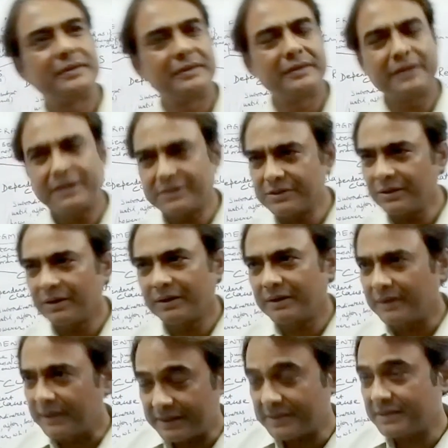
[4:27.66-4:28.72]
does not
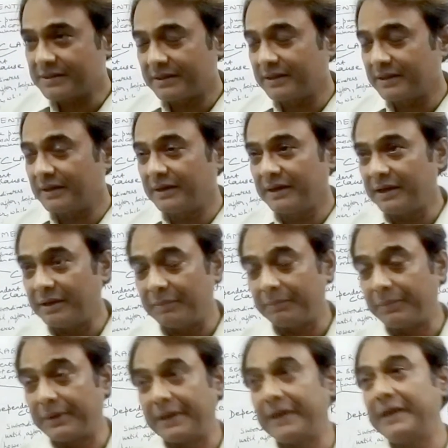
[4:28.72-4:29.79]
necessarily
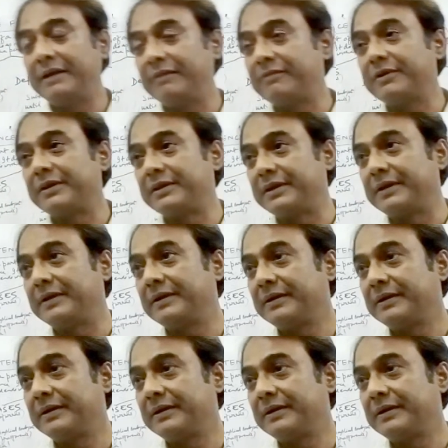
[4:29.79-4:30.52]
imply everything.